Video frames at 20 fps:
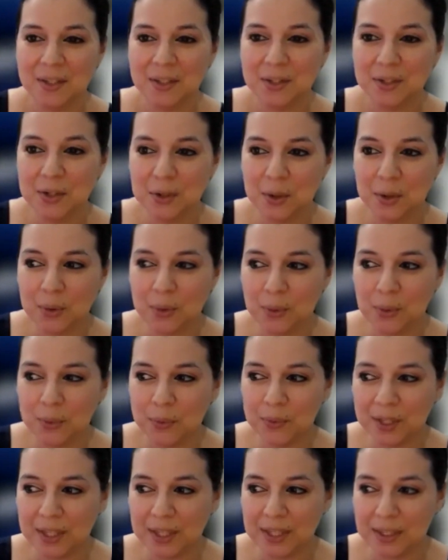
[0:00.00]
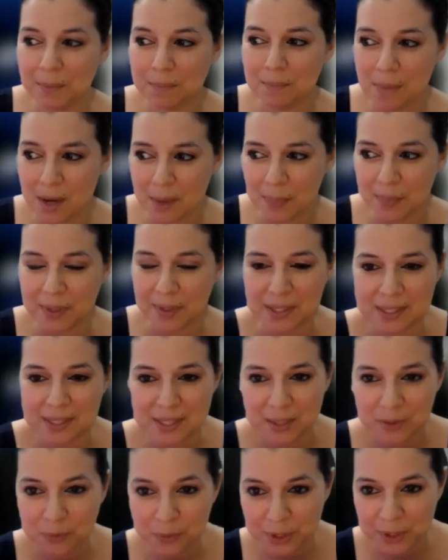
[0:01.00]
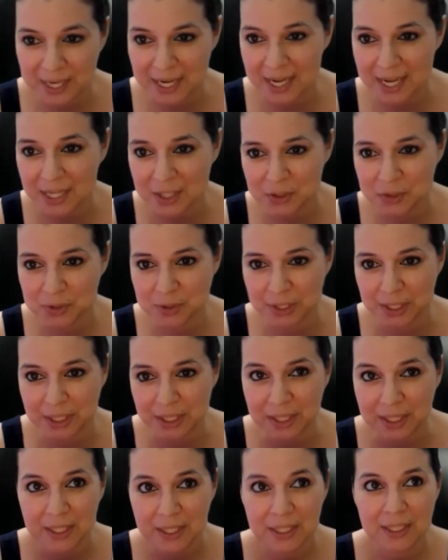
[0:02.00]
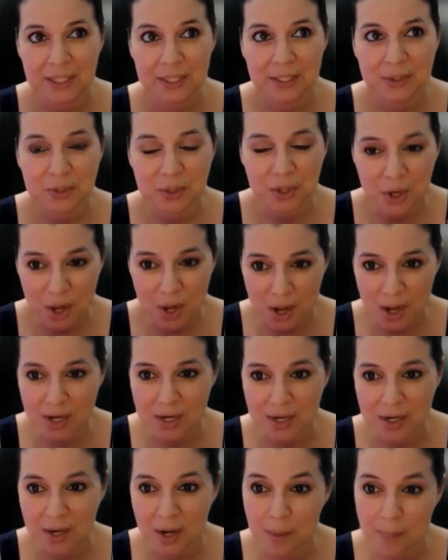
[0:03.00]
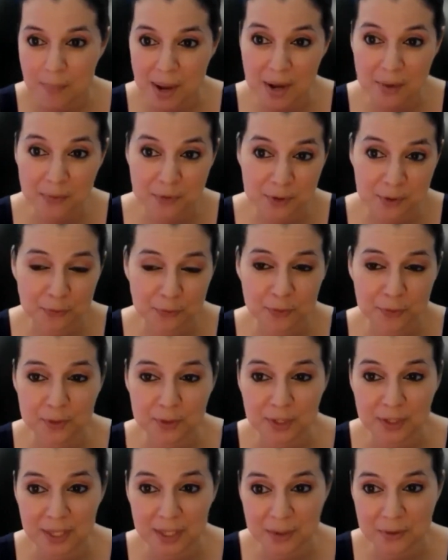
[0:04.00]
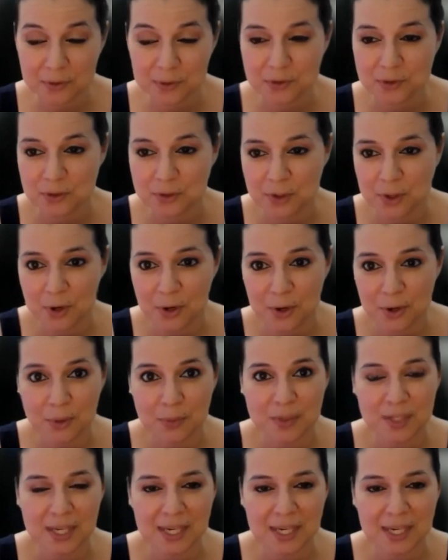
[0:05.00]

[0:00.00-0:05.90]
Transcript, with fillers: you know, the, the Muppets would actually talk about different letters and terms.